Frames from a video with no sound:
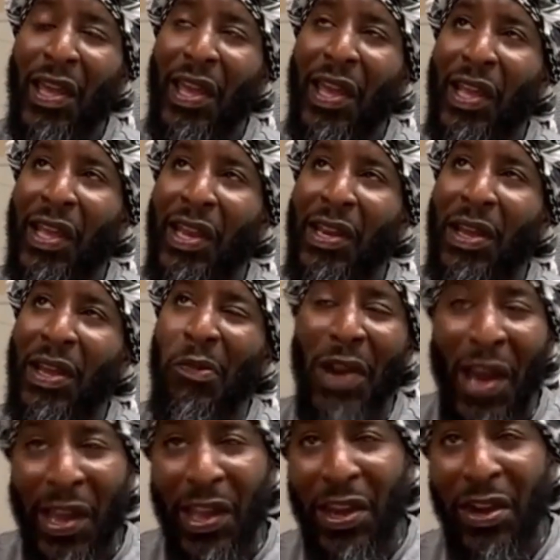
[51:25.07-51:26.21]
And what
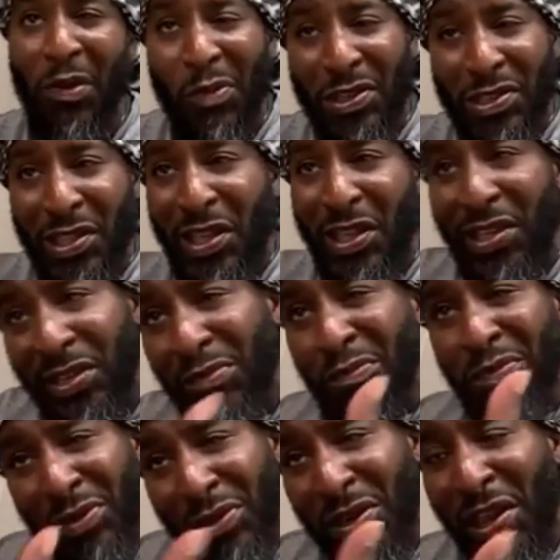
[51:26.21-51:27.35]
I hear once they
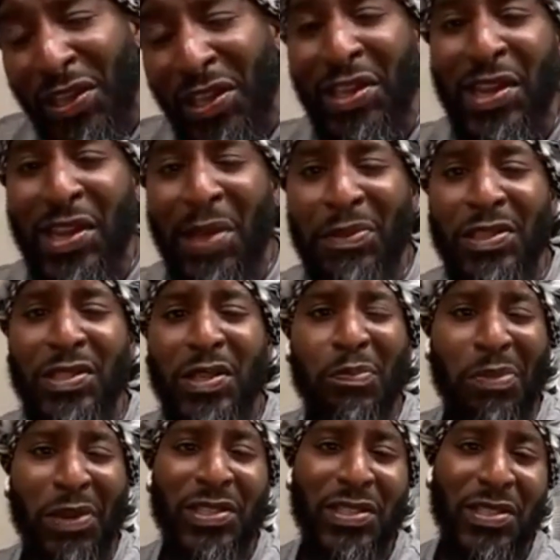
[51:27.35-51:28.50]
kidnapped us and
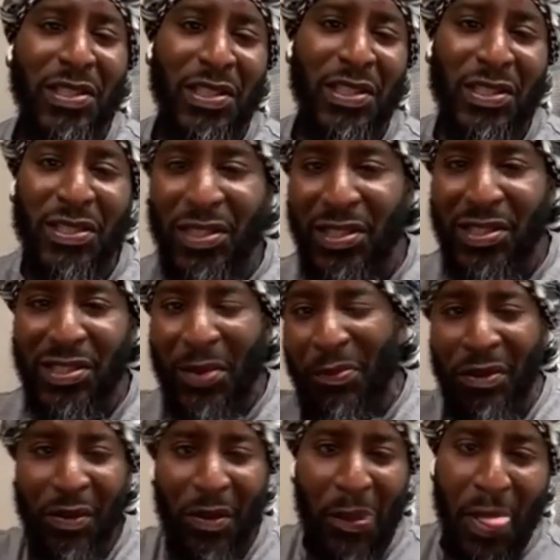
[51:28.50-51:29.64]
placed us in these
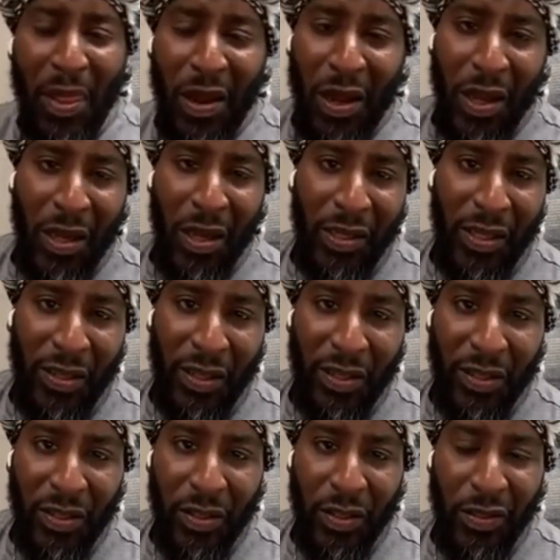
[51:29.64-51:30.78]
separate
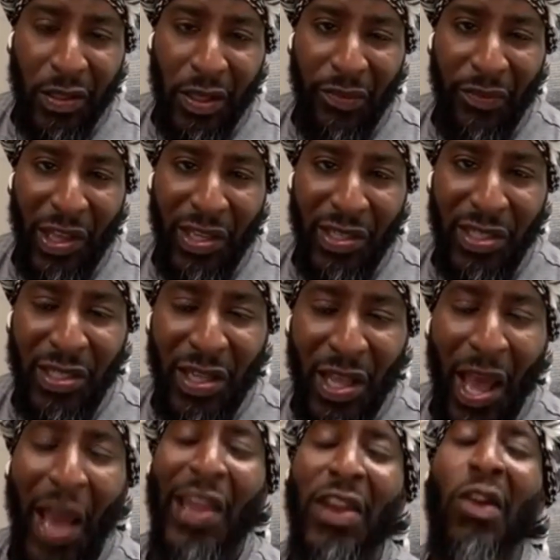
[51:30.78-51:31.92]
conveyances,
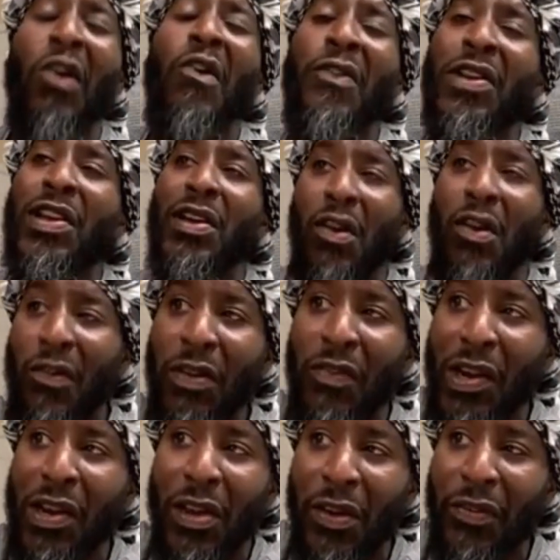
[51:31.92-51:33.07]
I hear over the
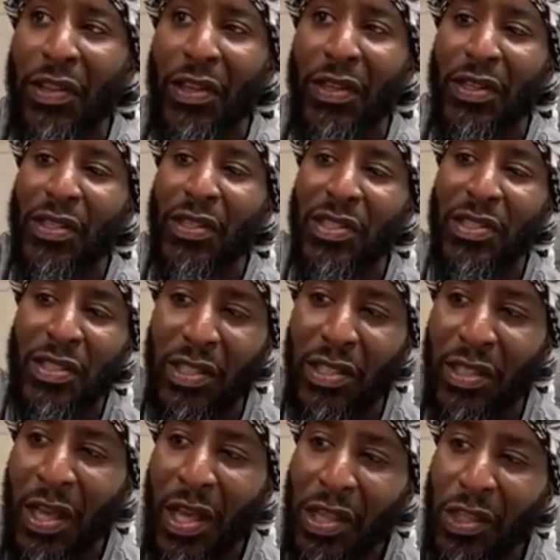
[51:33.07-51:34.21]
radio of the, because
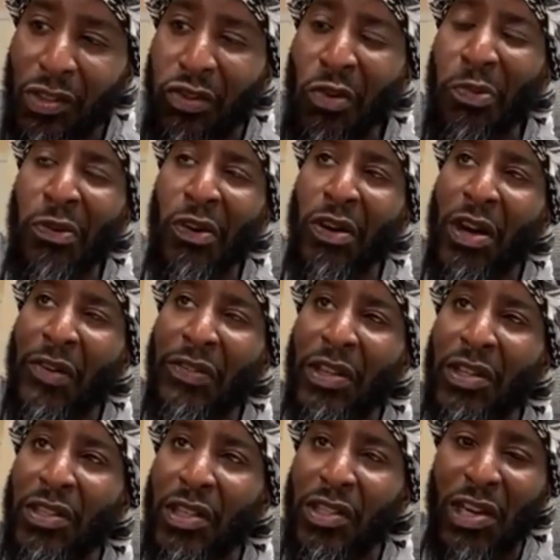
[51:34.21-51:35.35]
the trooper of
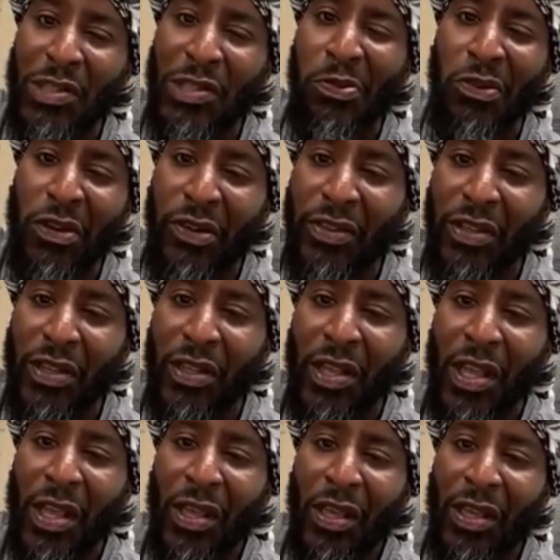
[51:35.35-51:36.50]
the transporter of the
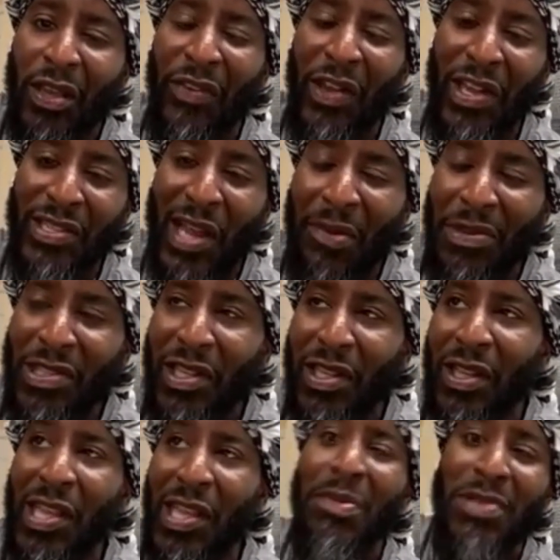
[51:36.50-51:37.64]
conveyance I was
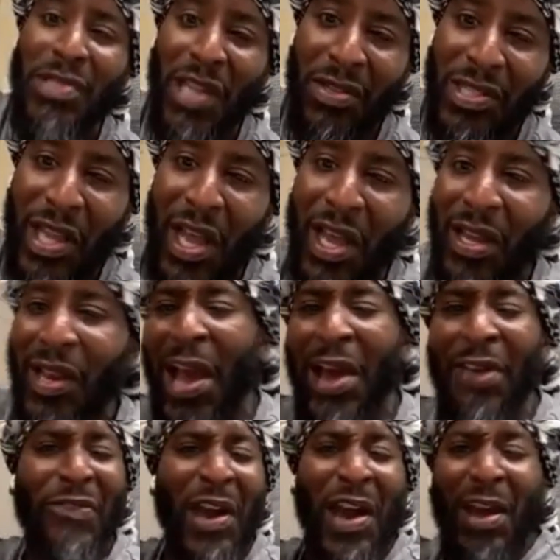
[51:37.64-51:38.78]
in, he was outside
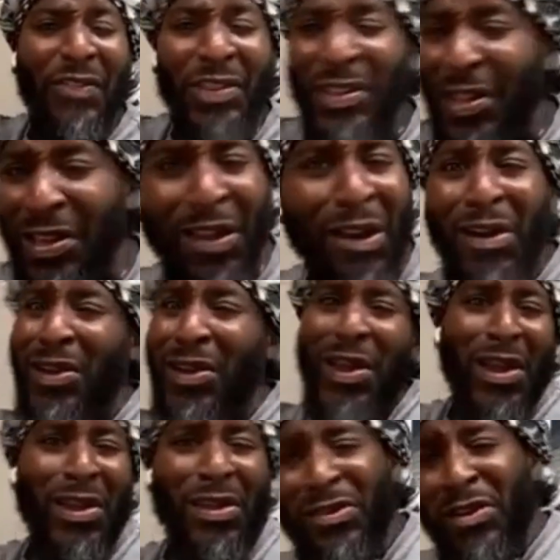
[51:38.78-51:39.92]
high five and they, oh
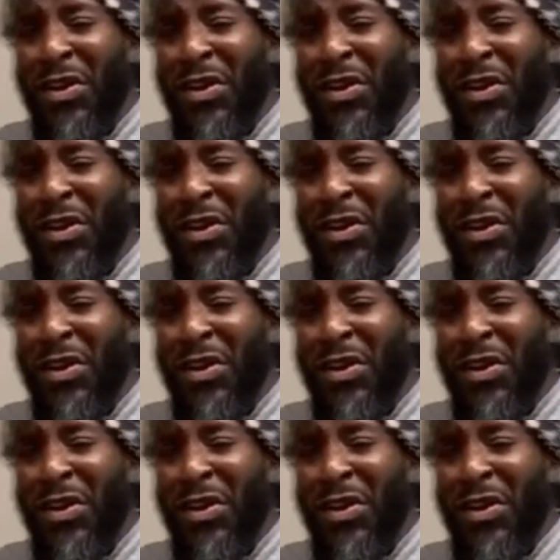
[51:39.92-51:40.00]
yeah, you